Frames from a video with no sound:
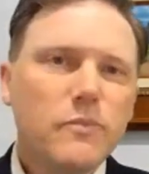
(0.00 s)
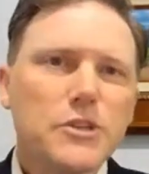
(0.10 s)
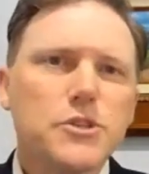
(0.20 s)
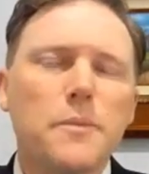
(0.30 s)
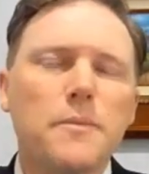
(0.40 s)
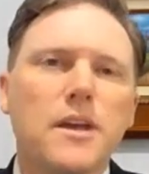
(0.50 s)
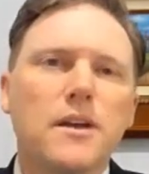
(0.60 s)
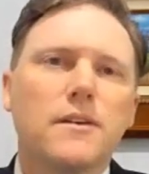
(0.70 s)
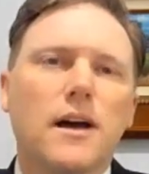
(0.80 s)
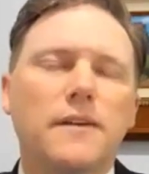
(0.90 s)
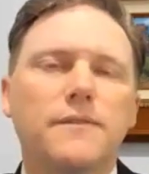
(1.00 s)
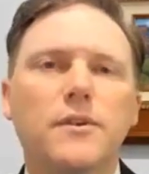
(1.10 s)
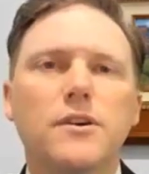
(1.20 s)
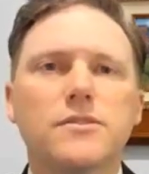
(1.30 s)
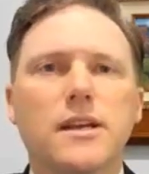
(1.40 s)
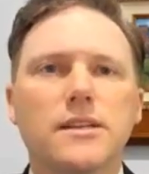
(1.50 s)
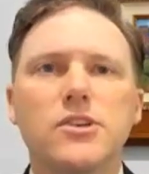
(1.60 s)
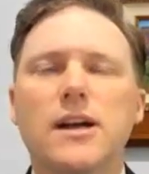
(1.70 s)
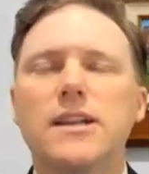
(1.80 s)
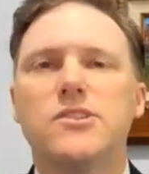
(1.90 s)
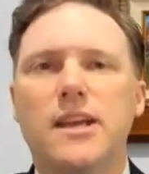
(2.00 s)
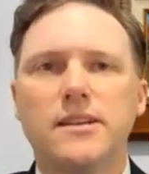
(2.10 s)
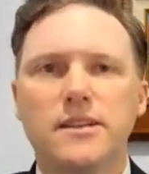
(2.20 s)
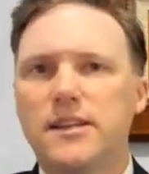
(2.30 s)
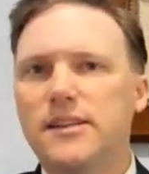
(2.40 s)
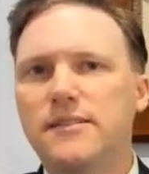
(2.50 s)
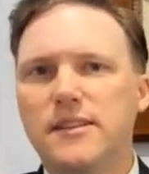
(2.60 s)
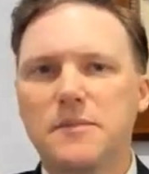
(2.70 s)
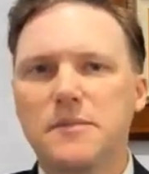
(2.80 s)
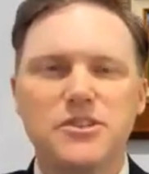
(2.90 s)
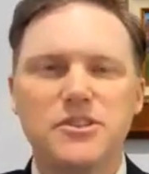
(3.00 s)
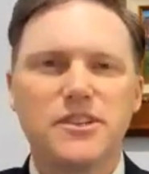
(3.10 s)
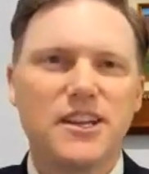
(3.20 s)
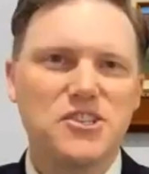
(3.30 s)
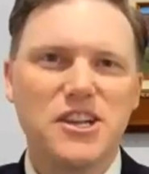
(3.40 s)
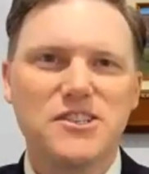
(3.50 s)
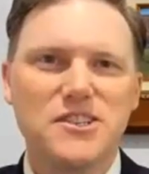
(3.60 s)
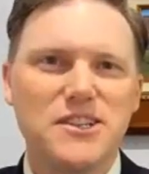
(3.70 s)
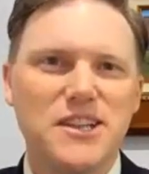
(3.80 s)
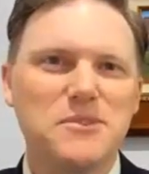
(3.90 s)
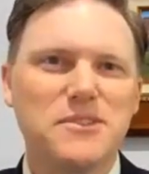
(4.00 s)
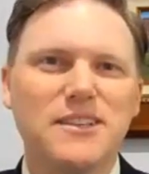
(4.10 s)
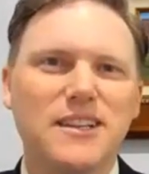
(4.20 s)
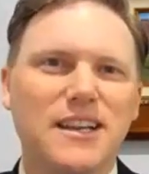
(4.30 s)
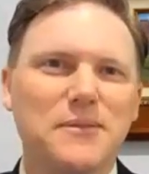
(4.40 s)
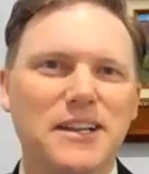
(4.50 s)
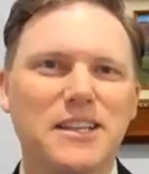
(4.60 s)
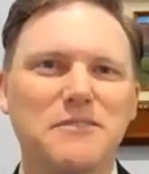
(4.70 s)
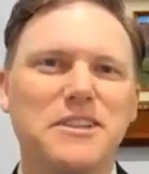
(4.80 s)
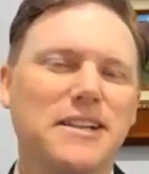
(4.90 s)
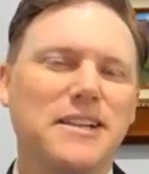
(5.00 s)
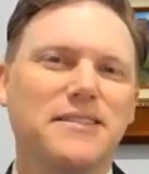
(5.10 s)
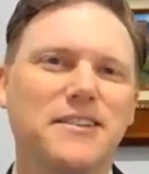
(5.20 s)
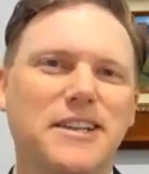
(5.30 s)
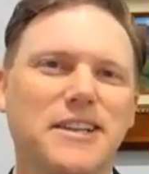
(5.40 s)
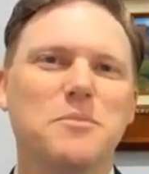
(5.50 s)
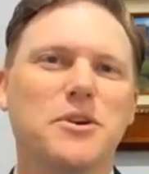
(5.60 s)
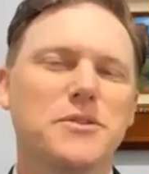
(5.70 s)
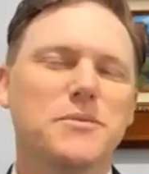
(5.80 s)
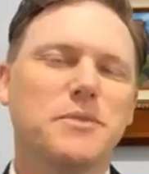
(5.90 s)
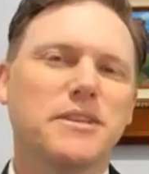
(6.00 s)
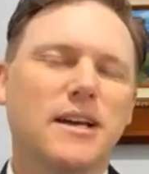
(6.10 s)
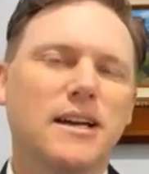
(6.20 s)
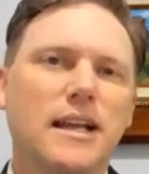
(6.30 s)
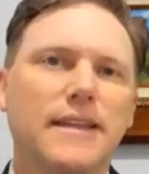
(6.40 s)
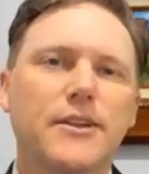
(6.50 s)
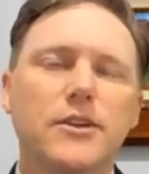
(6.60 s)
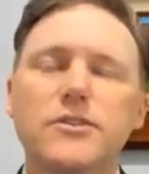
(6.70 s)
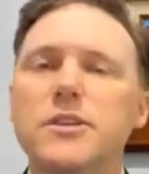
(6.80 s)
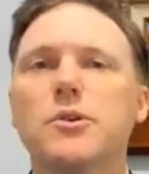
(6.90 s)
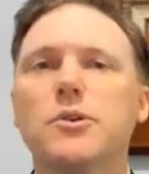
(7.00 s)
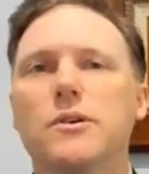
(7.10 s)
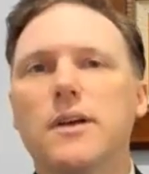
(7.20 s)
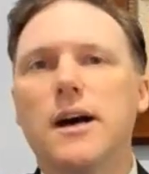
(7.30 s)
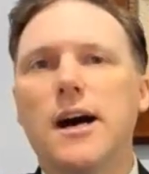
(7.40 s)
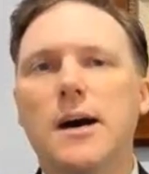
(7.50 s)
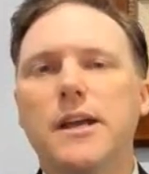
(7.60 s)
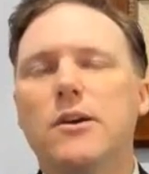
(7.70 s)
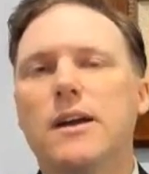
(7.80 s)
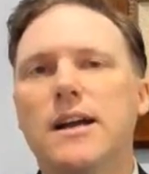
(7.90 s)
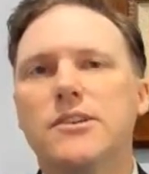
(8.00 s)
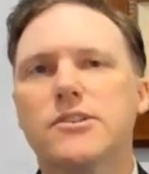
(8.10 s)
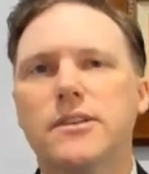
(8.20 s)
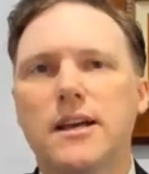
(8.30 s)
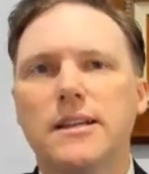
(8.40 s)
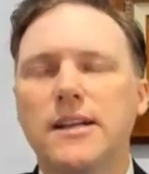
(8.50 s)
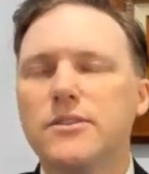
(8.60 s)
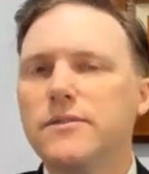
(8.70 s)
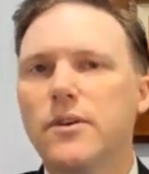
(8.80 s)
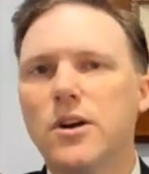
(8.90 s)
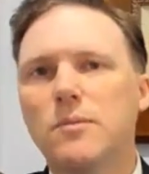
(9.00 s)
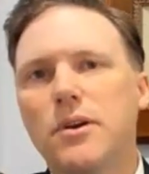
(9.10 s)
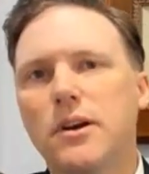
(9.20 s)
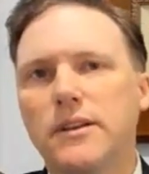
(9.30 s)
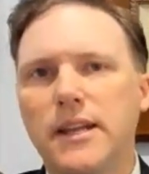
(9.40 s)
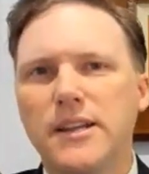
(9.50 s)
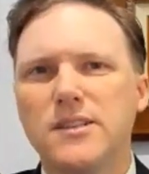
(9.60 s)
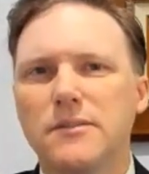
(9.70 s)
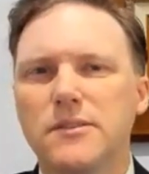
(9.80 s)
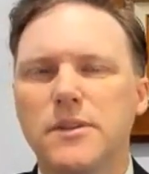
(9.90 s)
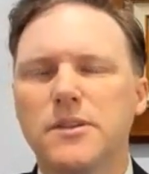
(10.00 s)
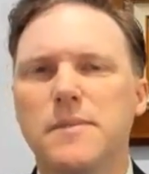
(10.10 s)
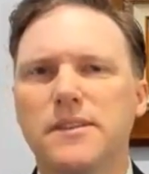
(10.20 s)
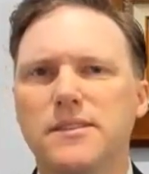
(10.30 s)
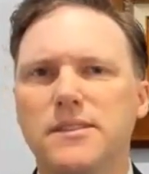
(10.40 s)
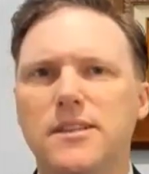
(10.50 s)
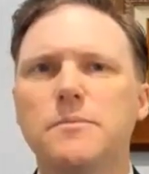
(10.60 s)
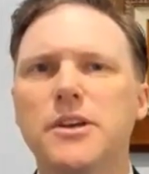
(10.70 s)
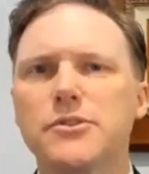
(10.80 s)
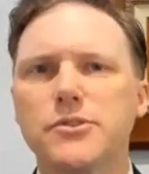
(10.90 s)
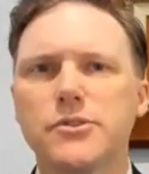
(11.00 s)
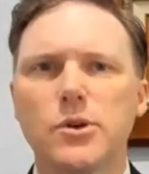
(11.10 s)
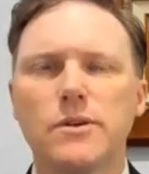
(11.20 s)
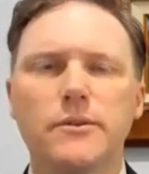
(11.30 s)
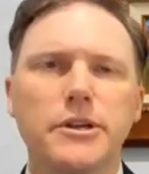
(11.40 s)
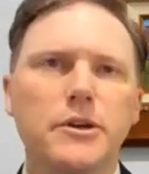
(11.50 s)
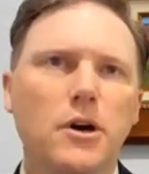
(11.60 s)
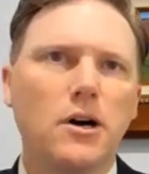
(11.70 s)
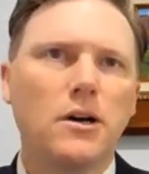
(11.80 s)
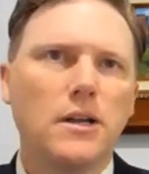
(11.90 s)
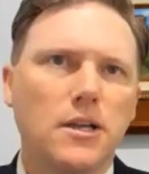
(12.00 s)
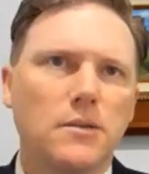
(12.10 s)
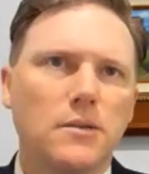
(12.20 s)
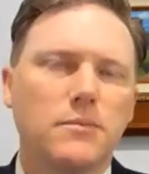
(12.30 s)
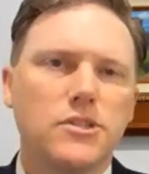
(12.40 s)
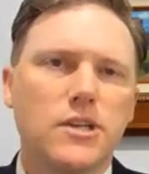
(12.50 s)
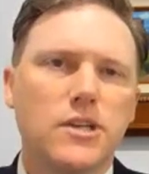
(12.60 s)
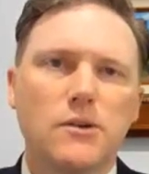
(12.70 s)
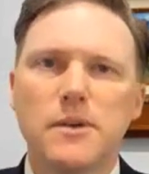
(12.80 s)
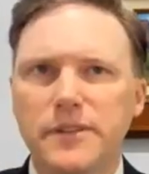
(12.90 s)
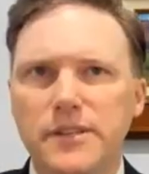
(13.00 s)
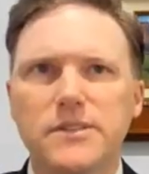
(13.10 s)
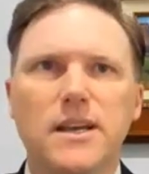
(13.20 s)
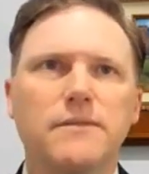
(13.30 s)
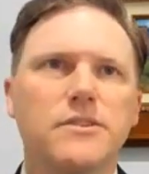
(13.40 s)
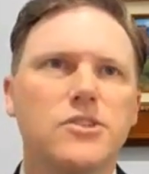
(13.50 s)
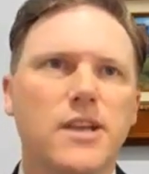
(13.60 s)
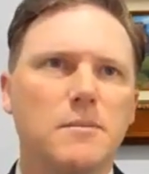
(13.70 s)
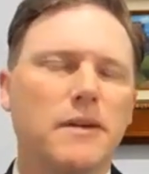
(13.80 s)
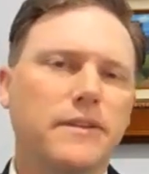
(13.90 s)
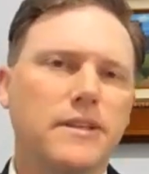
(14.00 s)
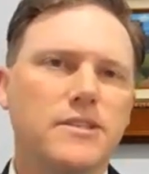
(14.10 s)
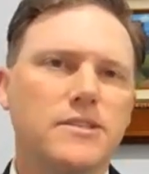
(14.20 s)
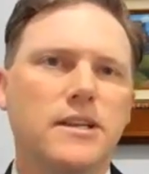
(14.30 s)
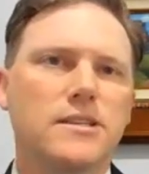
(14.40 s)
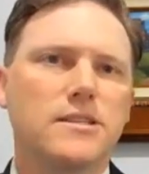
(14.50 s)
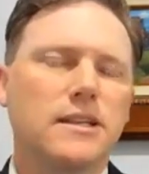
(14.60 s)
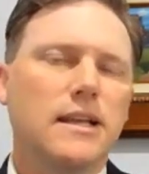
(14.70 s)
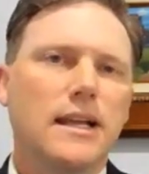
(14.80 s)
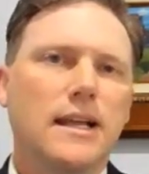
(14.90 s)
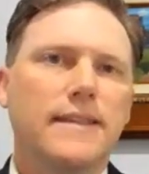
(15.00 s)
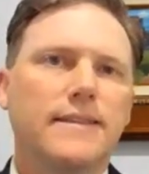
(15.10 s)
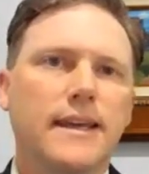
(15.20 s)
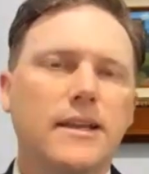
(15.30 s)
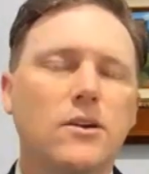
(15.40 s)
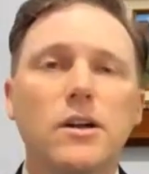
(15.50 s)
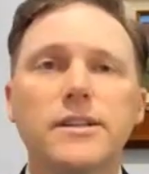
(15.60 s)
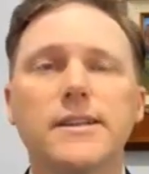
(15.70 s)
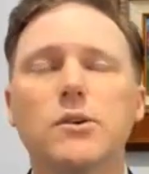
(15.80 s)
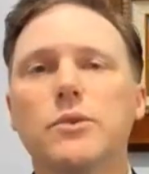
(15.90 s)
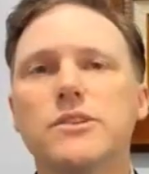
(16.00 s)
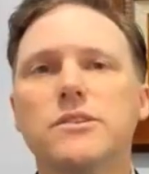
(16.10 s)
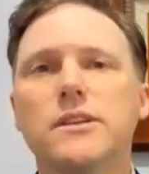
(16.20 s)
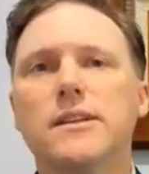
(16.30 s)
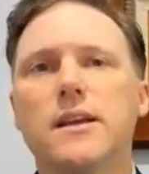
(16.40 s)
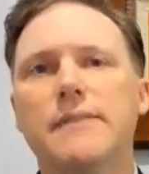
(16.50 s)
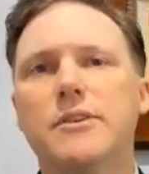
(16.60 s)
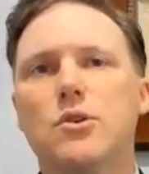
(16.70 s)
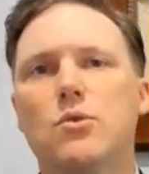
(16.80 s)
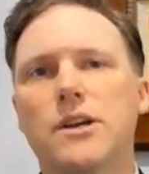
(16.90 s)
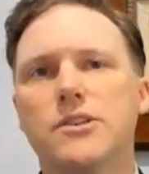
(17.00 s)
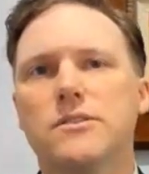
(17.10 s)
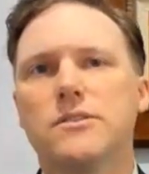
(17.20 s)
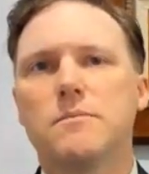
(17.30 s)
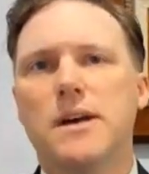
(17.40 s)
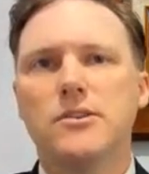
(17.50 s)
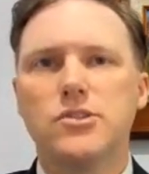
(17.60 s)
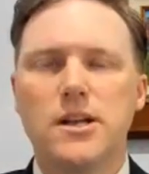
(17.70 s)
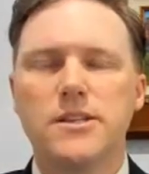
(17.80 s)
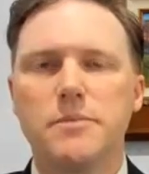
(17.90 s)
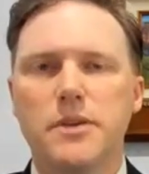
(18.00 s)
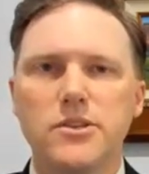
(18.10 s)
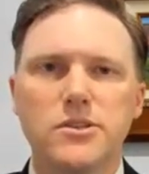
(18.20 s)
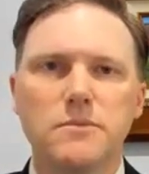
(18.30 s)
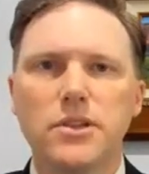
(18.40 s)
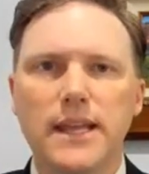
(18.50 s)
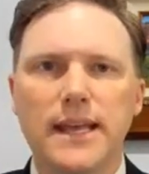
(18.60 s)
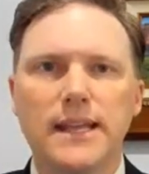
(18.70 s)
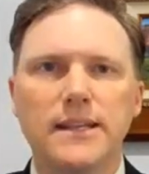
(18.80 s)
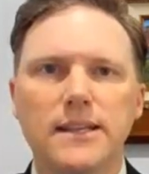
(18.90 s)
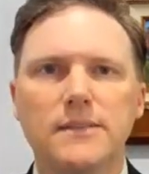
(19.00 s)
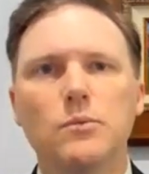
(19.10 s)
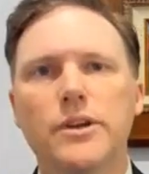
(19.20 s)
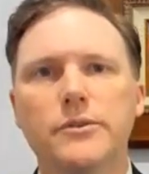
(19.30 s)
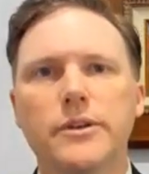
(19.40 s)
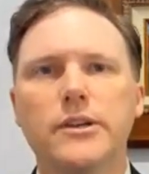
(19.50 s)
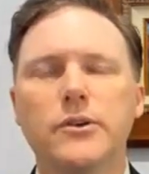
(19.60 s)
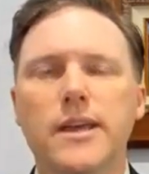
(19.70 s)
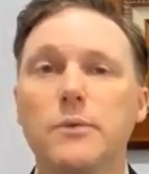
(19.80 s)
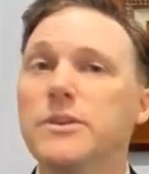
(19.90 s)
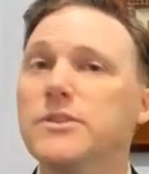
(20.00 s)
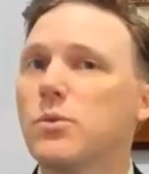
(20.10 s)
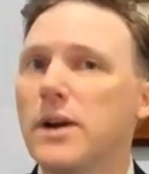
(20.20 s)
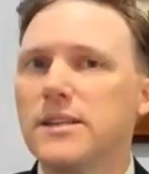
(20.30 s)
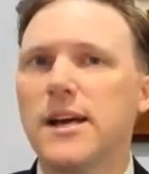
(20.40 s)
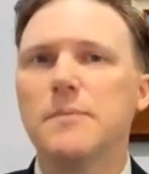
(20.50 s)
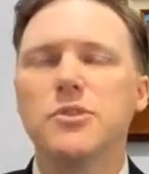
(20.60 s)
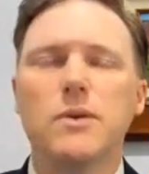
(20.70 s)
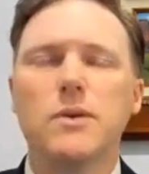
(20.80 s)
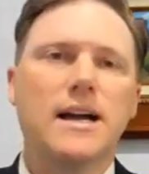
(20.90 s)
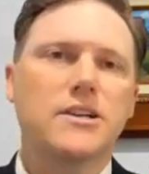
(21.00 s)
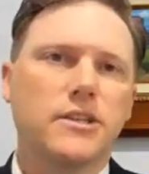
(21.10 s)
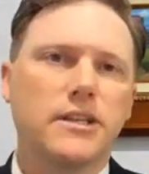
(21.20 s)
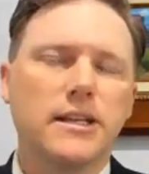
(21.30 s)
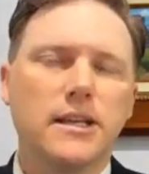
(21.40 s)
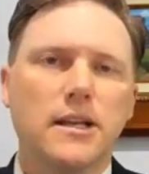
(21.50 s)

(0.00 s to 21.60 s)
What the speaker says: So first, John and Jan, again, I mentioned kind of changed the names, and I'm not going to give you their date of birth, but they're typical. They are actually not too far apart in age. I think it was about 10 months or so, if I recall. But John was about 57, Jan about 56. And they called in. They were originally having questions about John's pension plan and wondering, okay, when's the right time to actually